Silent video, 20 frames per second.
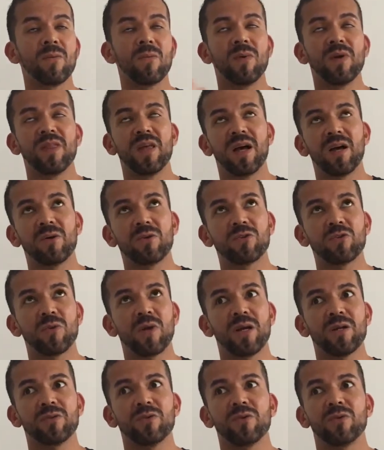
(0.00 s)
without
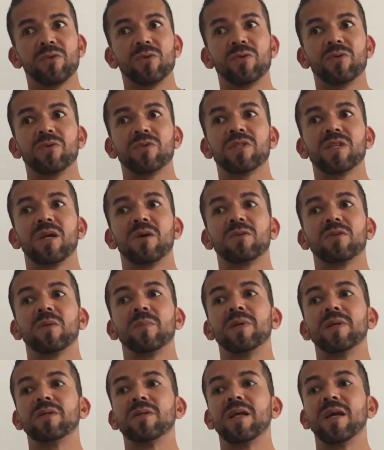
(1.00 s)
trying to sound a
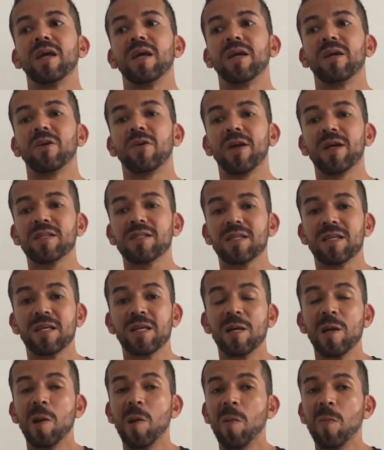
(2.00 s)
bit
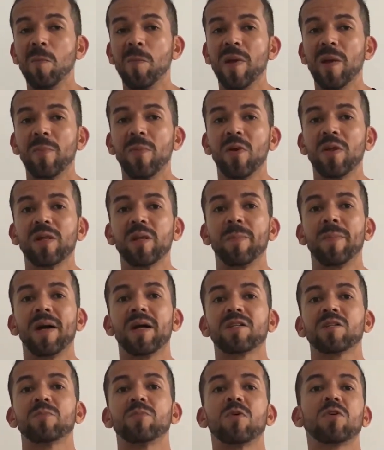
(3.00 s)
crazy, people in the
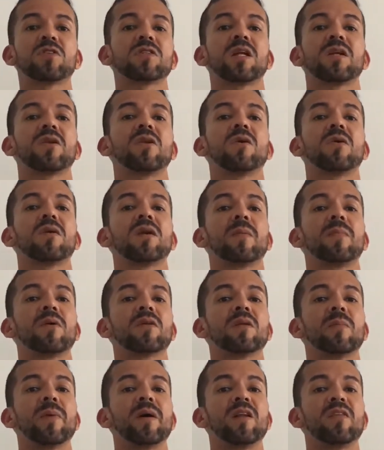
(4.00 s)
past must have known
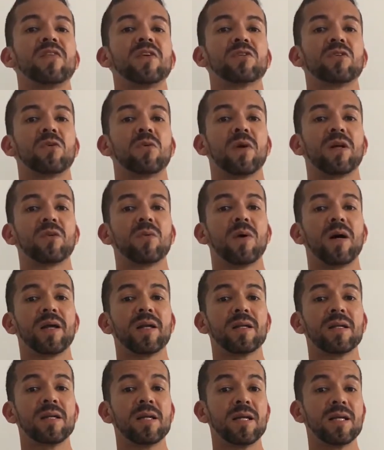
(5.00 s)
about the benefits of red
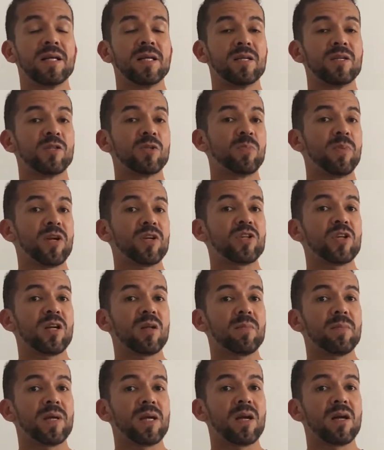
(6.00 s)
wine,
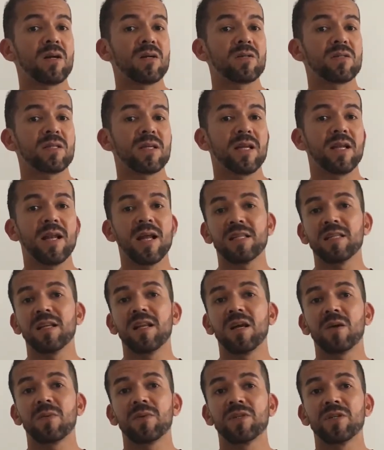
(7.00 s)
especially because in Latin
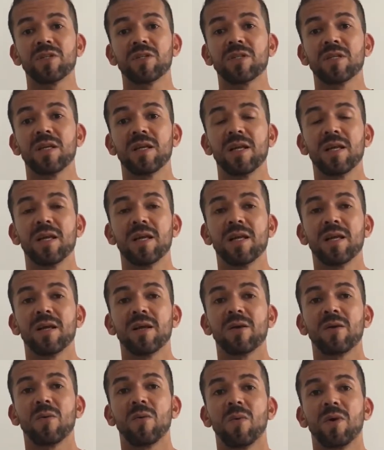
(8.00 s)
languages,
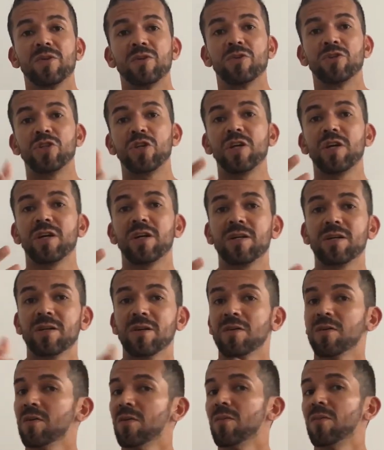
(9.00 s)
when you
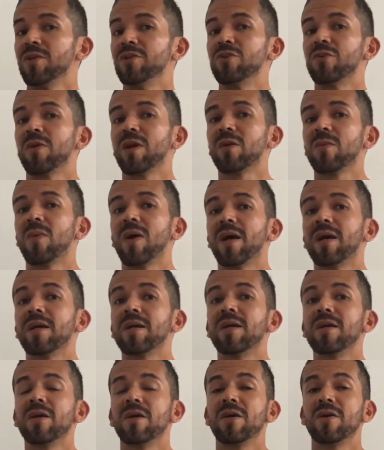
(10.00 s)
cheer with your red
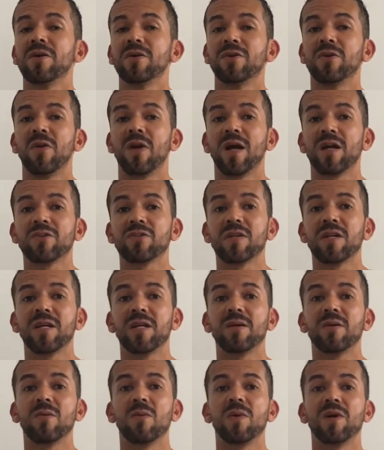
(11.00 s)
wine, you're
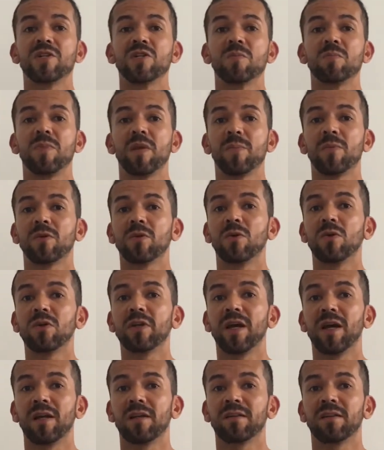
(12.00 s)
actually wishing people good
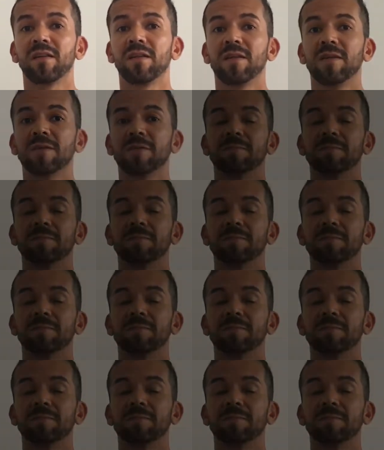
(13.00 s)
health.